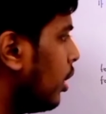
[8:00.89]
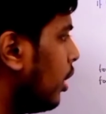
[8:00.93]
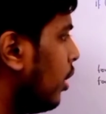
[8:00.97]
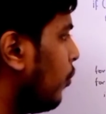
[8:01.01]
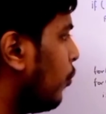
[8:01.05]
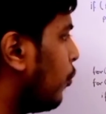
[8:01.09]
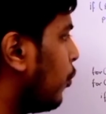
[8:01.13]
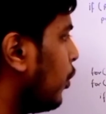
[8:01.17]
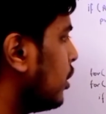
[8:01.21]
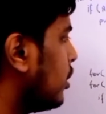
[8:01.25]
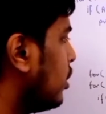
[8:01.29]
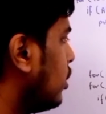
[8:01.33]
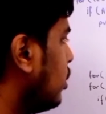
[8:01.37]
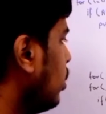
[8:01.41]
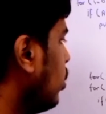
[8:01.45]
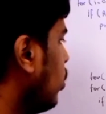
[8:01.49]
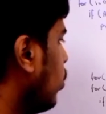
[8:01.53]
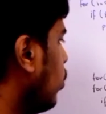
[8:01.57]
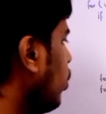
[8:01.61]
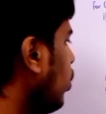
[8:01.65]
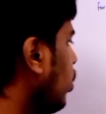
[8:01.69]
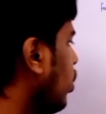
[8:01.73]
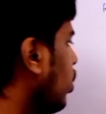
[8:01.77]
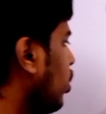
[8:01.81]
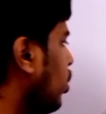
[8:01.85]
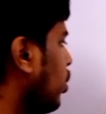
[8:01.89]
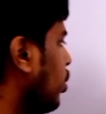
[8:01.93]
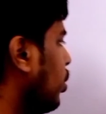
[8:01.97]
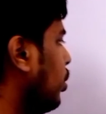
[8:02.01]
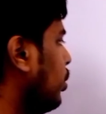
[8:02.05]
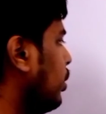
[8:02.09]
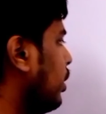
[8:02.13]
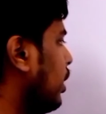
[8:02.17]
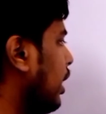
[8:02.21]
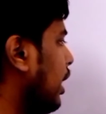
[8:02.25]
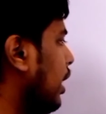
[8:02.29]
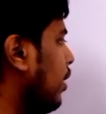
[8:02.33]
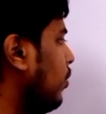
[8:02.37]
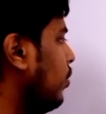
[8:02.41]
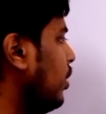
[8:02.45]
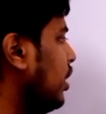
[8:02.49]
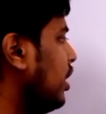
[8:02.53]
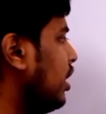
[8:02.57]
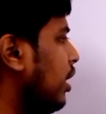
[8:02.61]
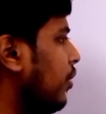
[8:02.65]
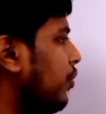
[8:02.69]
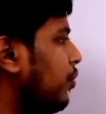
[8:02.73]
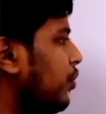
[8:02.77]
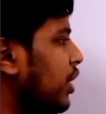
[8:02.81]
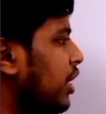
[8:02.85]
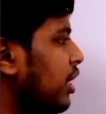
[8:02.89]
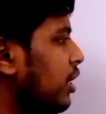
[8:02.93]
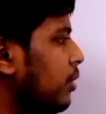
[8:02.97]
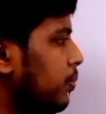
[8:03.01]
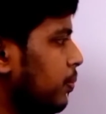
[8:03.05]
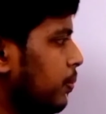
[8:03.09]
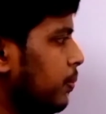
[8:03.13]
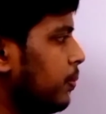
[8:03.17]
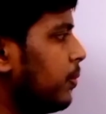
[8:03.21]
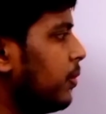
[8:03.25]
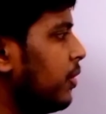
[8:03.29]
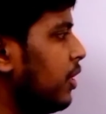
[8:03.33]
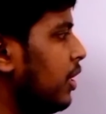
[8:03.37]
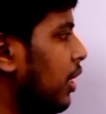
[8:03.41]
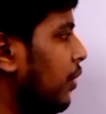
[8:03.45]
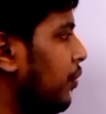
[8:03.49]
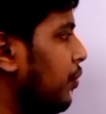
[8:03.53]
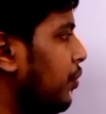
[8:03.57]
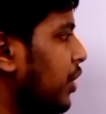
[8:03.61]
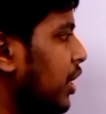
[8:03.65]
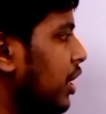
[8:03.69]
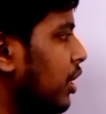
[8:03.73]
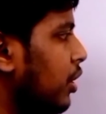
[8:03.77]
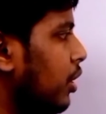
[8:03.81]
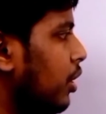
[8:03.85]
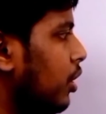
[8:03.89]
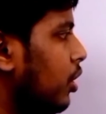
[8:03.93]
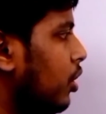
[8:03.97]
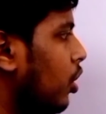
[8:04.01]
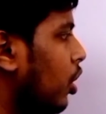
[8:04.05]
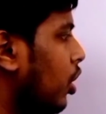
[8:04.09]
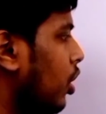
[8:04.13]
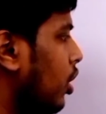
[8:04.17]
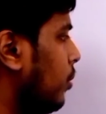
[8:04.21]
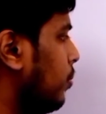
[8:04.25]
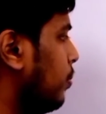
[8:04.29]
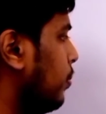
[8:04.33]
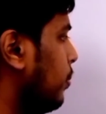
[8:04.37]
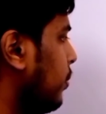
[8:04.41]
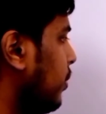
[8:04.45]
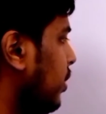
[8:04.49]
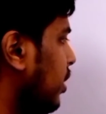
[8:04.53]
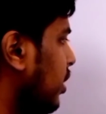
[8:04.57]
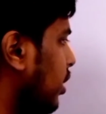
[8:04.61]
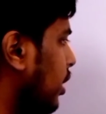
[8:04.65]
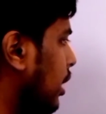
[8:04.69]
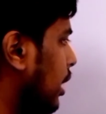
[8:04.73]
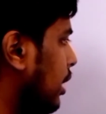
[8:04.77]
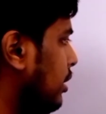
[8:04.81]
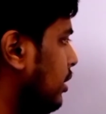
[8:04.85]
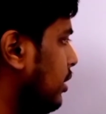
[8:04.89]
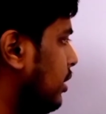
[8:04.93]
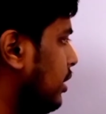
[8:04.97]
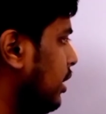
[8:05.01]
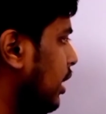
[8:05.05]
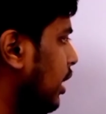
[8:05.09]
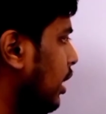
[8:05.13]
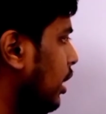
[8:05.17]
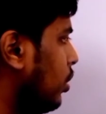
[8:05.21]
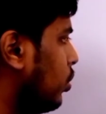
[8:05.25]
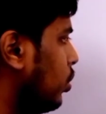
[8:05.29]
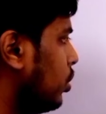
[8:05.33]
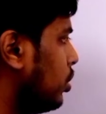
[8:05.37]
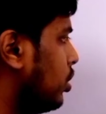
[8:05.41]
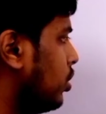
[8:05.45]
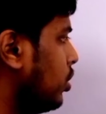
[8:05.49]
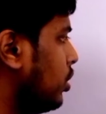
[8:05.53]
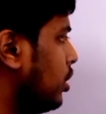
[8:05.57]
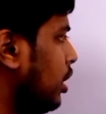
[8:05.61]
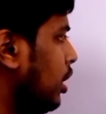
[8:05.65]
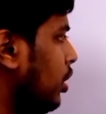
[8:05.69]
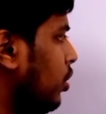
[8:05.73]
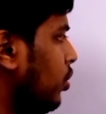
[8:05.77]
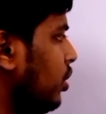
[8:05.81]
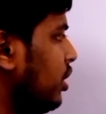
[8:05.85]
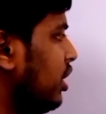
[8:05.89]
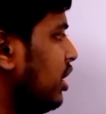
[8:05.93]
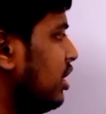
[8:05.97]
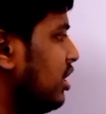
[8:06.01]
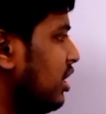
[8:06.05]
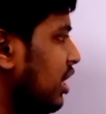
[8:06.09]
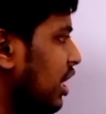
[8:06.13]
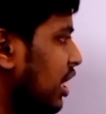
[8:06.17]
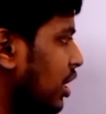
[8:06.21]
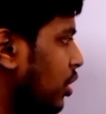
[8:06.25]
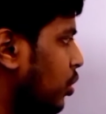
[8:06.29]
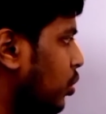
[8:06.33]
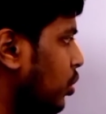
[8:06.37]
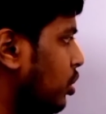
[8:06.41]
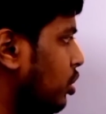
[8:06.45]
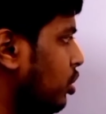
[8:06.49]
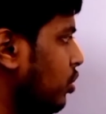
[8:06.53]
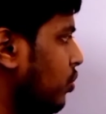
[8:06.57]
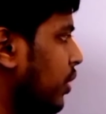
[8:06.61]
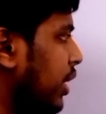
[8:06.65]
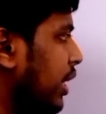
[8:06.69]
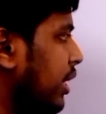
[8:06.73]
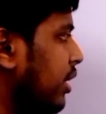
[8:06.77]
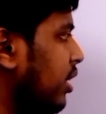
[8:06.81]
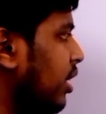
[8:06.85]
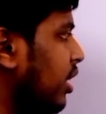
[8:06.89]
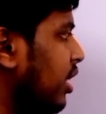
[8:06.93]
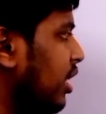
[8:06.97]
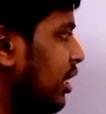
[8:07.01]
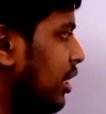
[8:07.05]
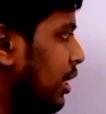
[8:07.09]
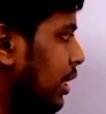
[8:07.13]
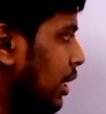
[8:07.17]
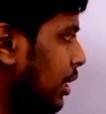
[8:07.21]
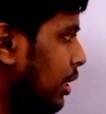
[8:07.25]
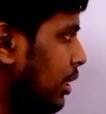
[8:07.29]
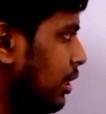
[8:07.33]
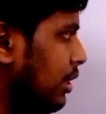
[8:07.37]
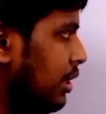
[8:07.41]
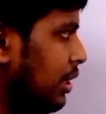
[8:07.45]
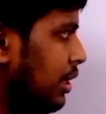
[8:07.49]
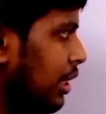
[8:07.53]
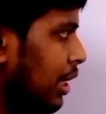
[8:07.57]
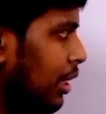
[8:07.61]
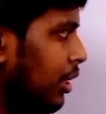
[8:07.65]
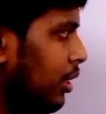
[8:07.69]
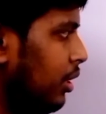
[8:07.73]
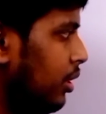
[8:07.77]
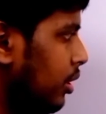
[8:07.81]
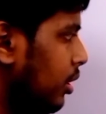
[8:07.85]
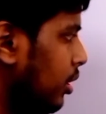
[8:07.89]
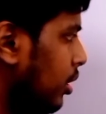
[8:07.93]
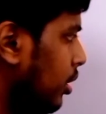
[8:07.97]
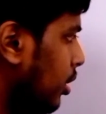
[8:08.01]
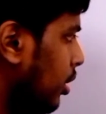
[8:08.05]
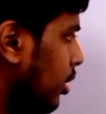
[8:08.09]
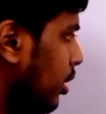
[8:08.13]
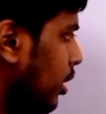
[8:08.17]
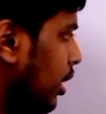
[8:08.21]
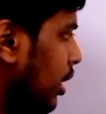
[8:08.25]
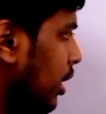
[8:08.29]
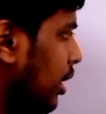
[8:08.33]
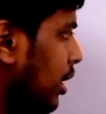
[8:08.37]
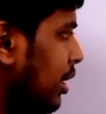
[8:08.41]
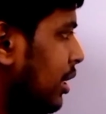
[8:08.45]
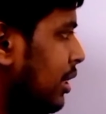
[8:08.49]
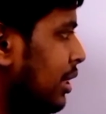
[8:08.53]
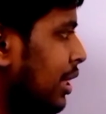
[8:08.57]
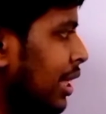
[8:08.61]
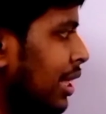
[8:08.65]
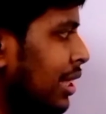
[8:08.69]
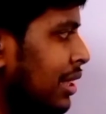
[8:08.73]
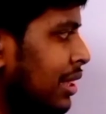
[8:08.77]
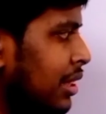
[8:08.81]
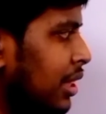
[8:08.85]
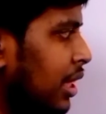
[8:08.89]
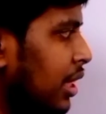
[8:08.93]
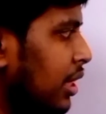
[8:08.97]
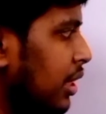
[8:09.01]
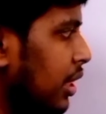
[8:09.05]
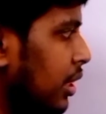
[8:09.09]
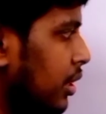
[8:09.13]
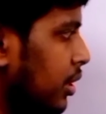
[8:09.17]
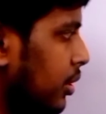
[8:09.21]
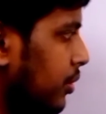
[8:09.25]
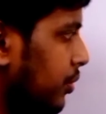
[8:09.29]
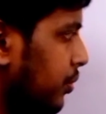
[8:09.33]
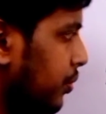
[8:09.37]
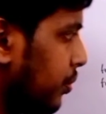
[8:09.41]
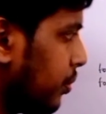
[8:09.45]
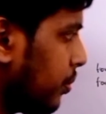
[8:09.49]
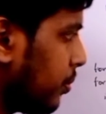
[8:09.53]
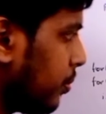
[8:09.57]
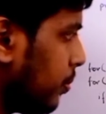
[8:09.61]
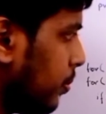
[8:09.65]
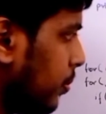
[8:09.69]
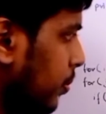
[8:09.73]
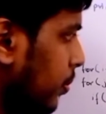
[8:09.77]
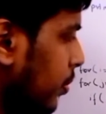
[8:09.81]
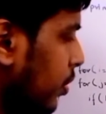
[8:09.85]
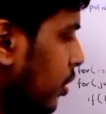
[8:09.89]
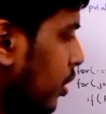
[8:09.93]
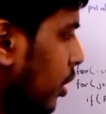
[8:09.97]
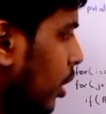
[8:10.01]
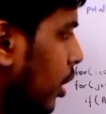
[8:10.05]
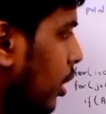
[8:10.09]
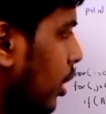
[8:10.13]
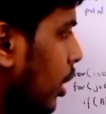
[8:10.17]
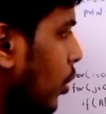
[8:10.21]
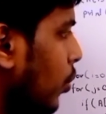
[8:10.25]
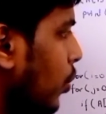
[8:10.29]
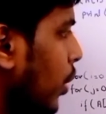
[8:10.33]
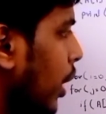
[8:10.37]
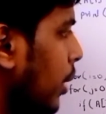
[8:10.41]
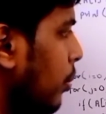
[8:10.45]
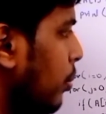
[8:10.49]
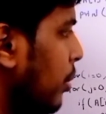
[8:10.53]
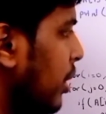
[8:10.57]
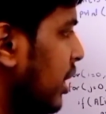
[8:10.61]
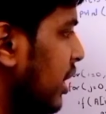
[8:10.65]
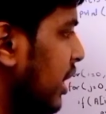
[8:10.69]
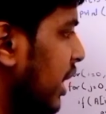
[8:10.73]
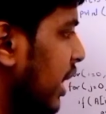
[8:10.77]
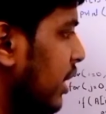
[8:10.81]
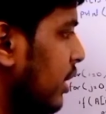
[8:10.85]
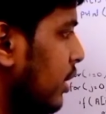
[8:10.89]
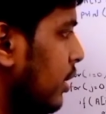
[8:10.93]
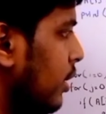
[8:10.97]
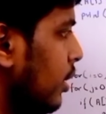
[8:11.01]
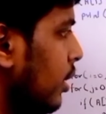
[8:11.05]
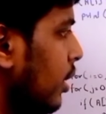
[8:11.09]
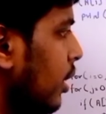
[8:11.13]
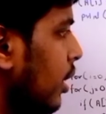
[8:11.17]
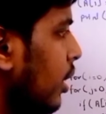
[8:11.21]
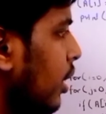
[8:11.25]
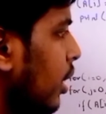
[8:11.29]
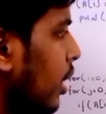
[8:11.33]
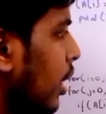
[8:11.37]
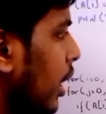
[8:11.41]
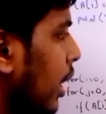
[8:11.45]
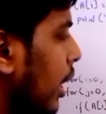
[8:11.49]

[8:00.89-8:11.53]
In first row, you are traveling every column. That is j equals to 0, then j equals to 1 till it's less than n. Now I am in 8.